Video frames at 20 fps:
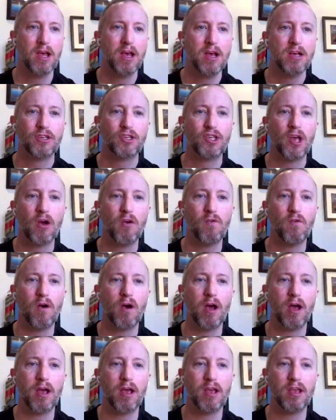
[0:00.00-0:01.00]
So
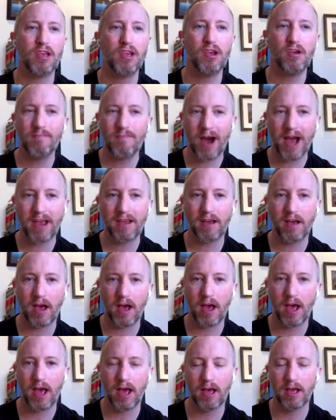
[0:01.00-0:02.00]
you
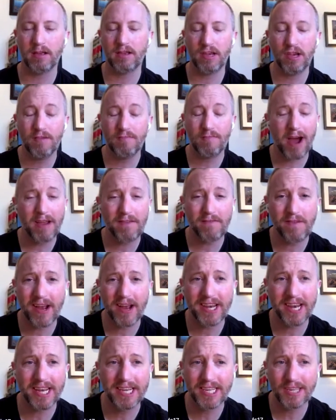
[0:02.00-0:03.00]
might find
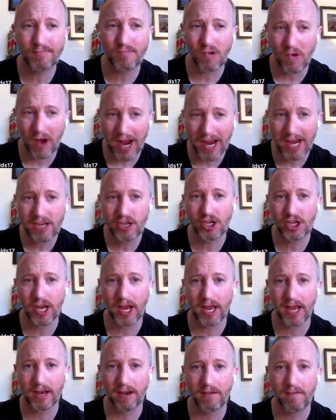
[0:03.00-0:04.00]

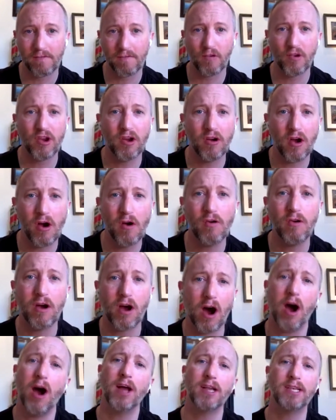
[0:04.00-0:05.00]
inspiration for your own
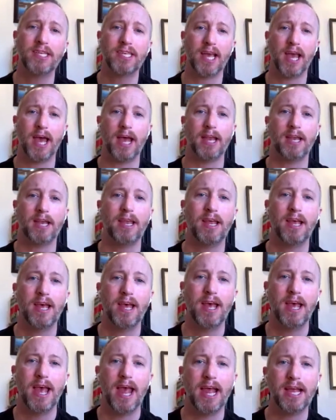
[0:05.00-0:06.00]
content
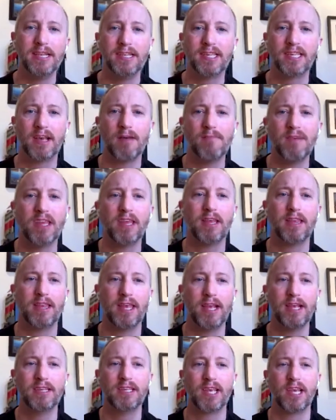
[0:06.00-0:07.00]
in some of the
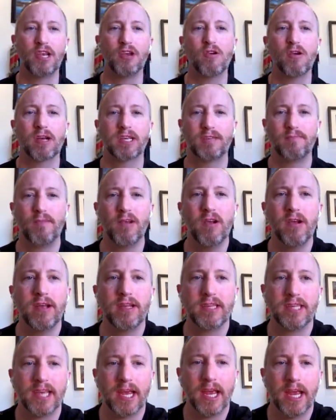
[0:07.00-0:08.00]
things that you're
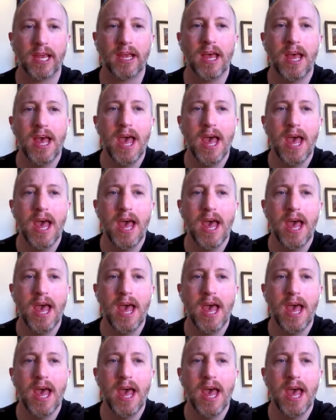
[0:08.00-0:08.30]
experiencing.